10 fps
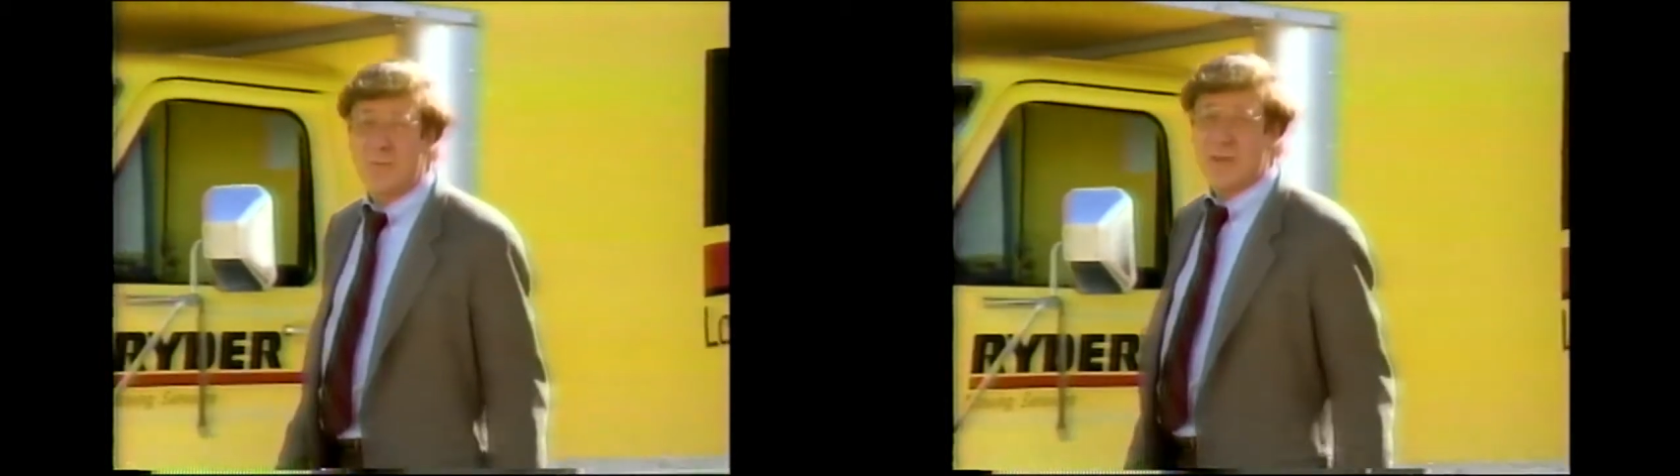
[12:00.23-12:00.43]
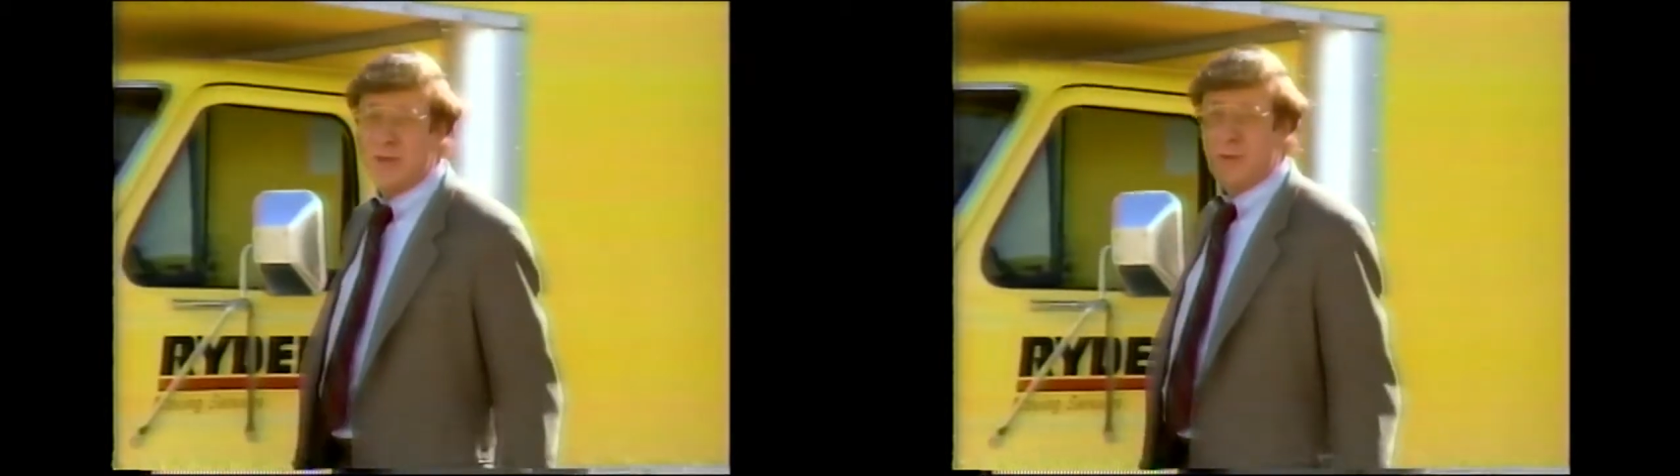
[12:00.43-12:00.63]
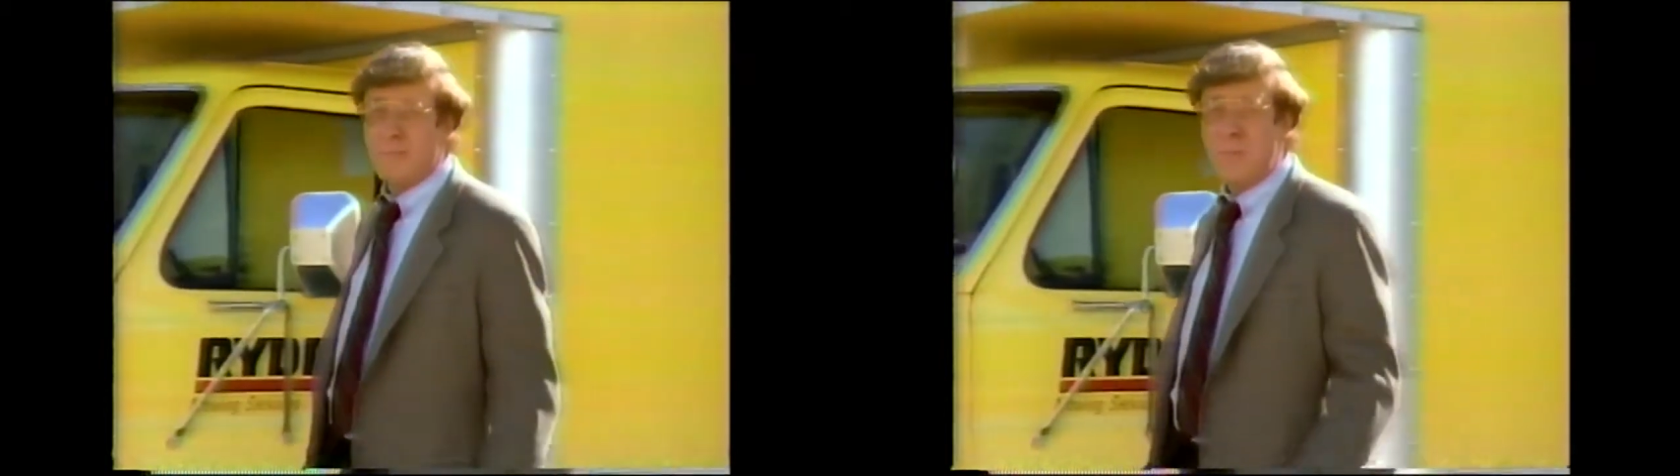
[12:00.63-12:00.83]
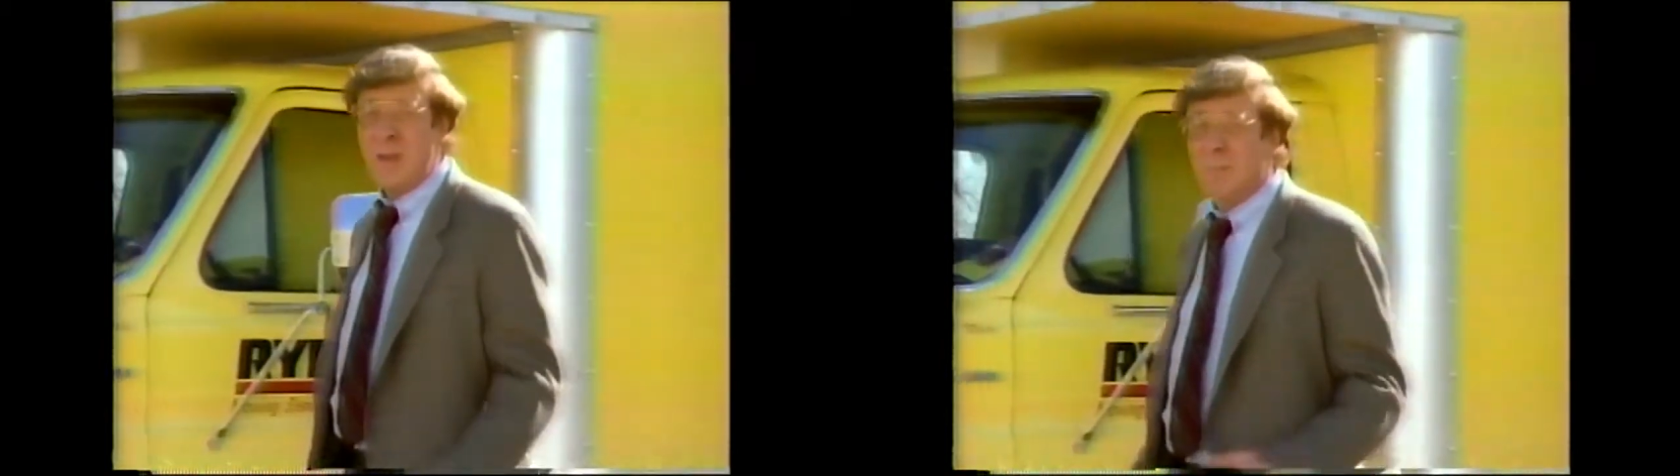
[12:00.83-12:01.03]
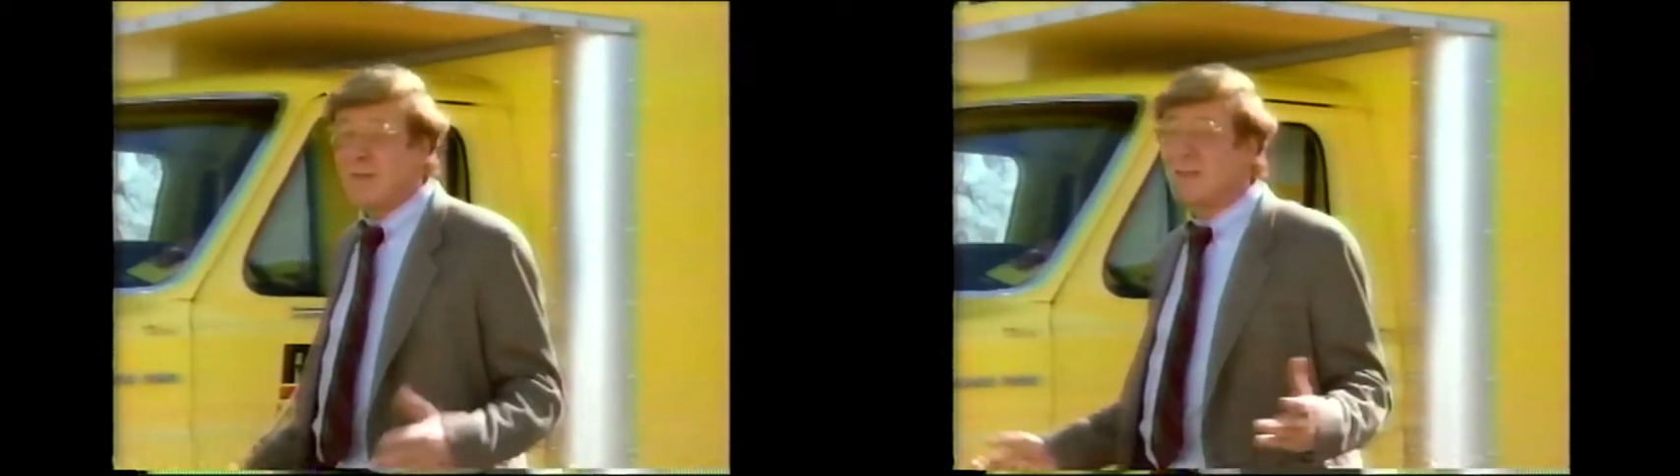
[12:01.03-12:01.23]
too.
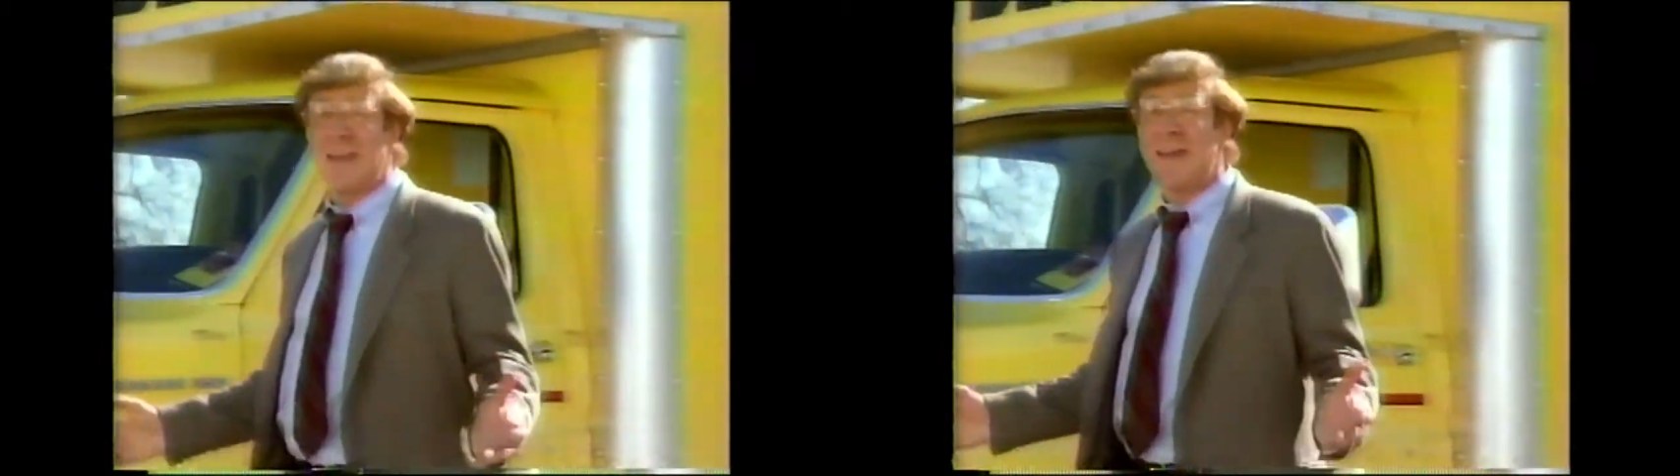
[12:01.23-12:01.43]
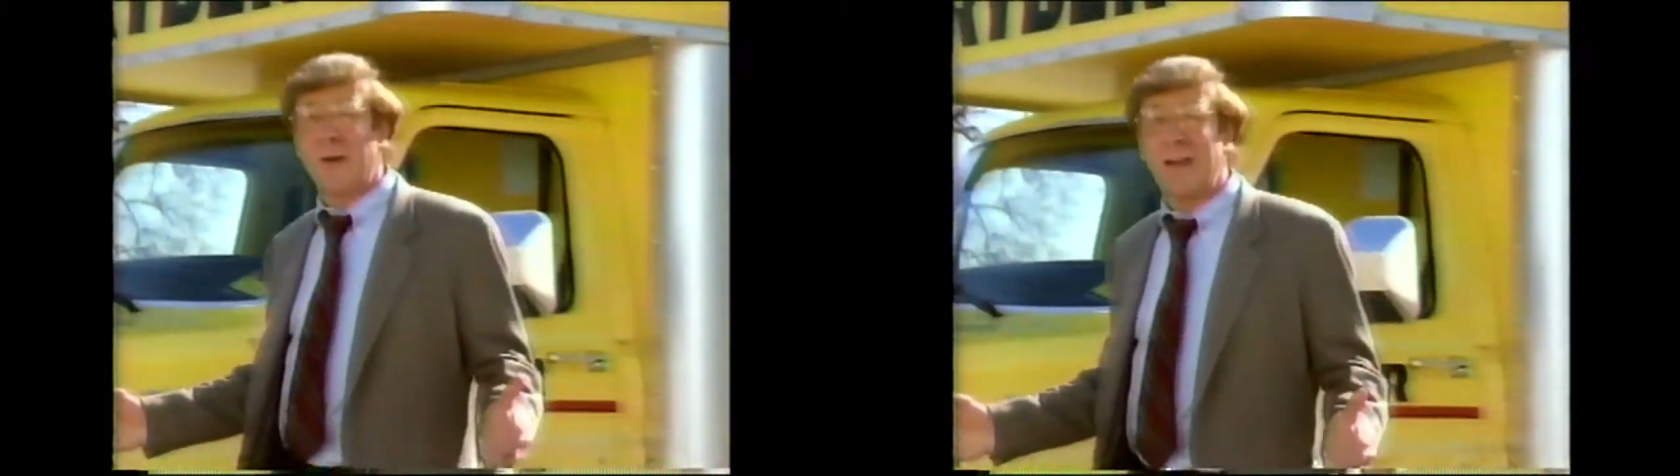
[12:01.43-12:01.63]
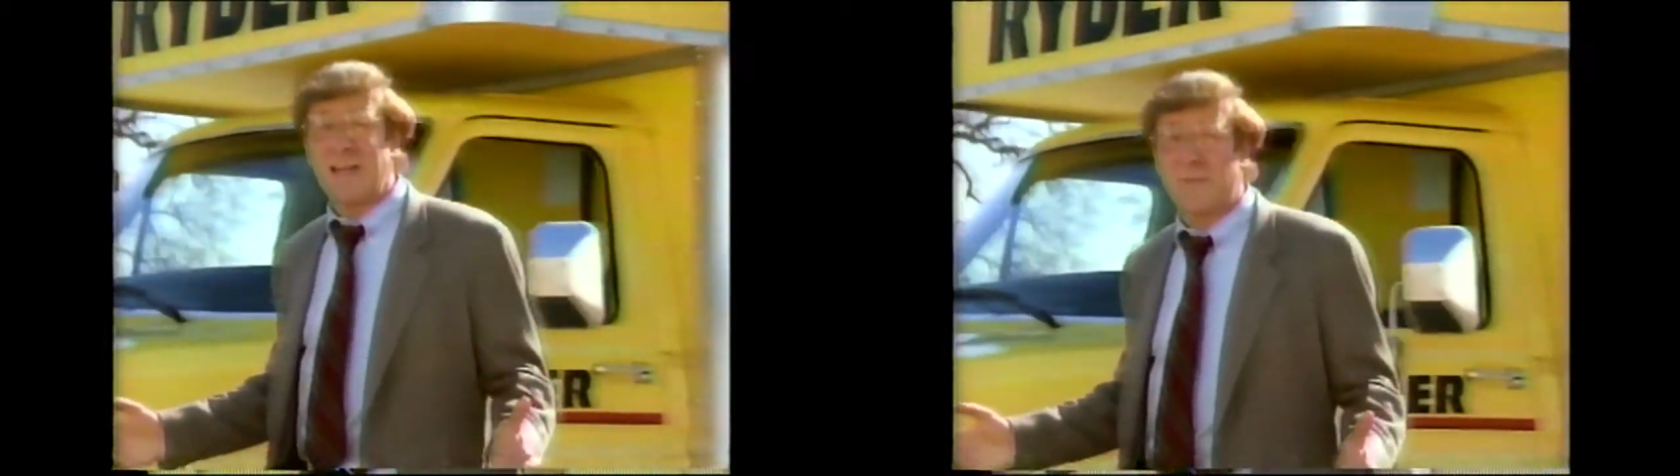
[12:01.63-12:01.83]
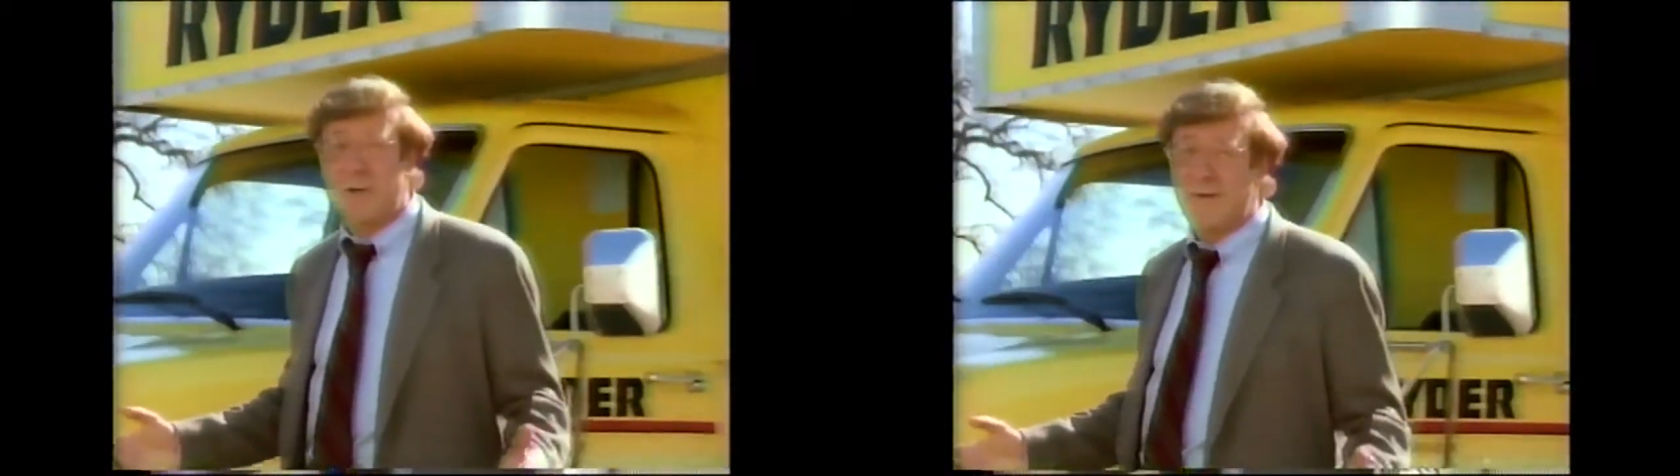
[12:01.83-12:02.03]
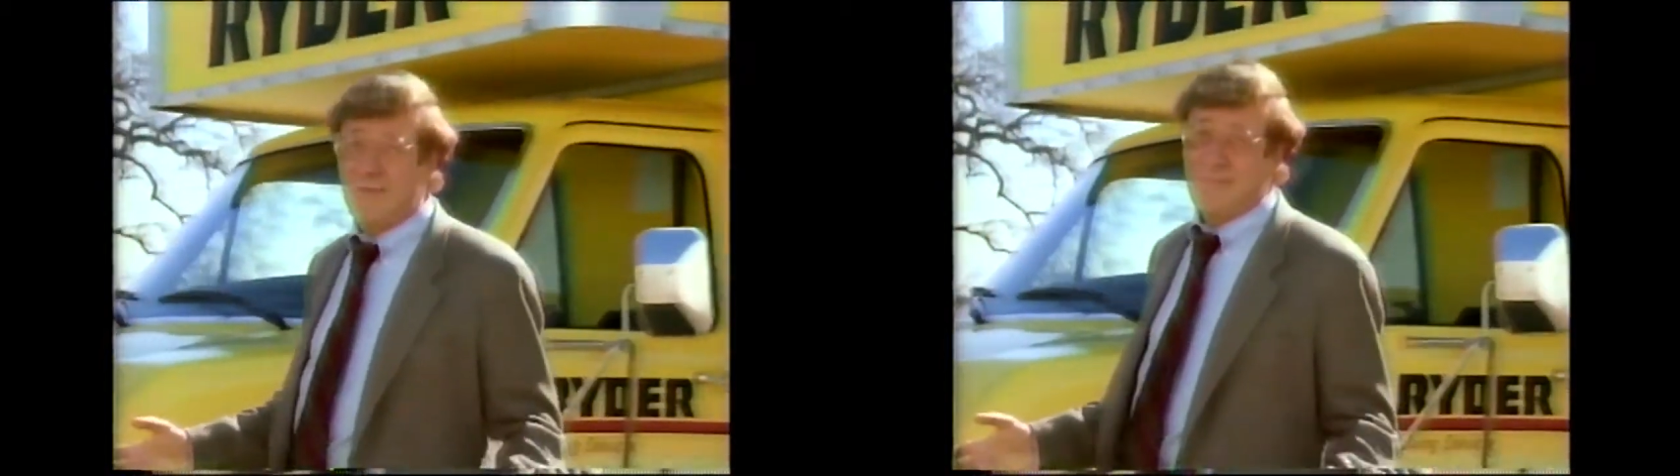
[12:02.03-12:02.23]
But this ain't gonna last
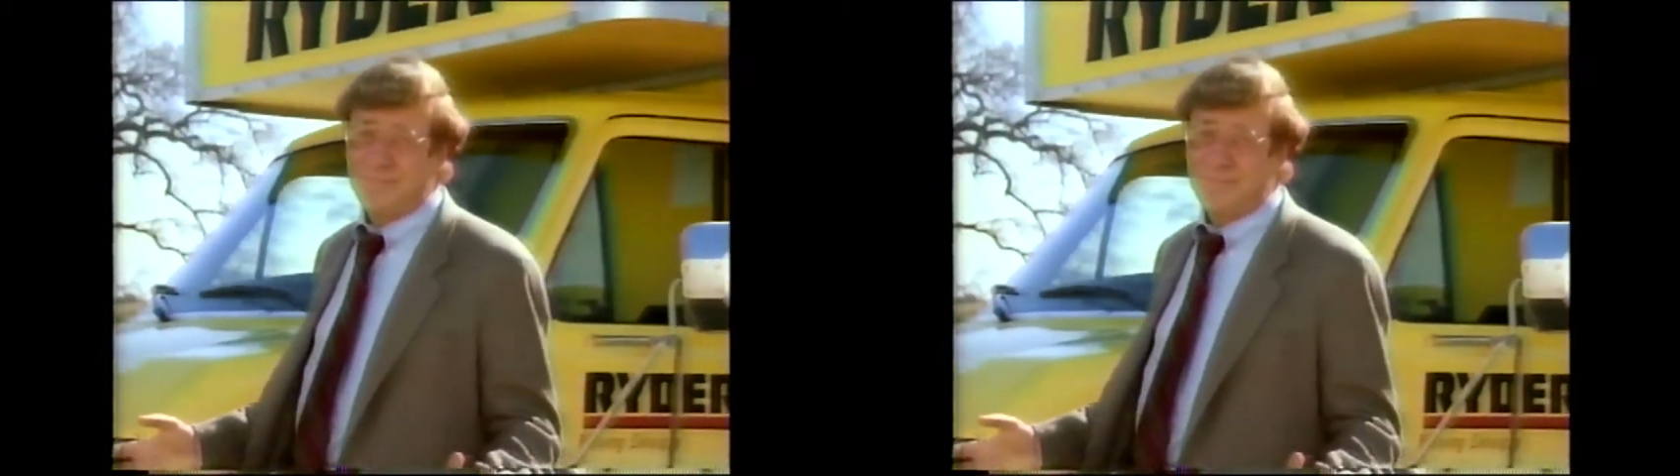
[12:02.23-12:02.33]
forever.